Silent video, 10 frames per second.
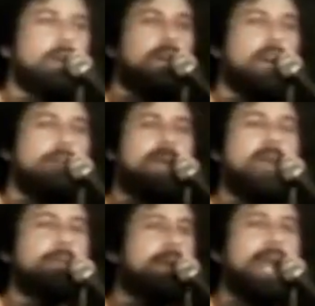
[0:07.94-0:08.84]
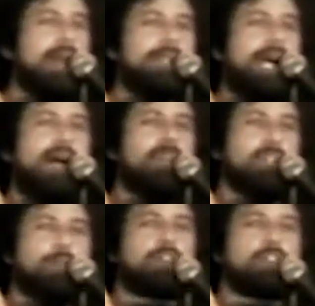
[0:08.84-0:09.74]
If people can't tell that
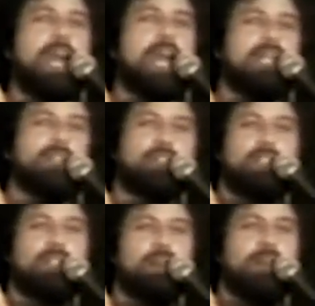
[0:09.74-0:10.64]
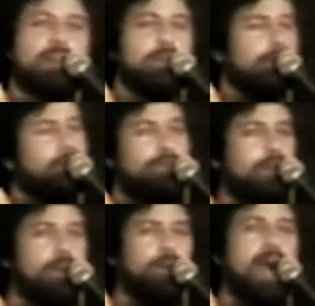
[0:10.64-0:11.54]
you're changed,
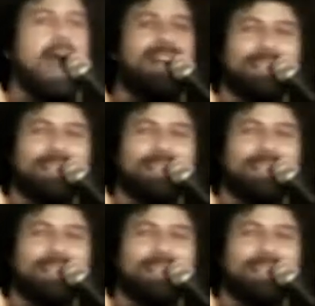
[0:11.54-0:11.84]
you're not.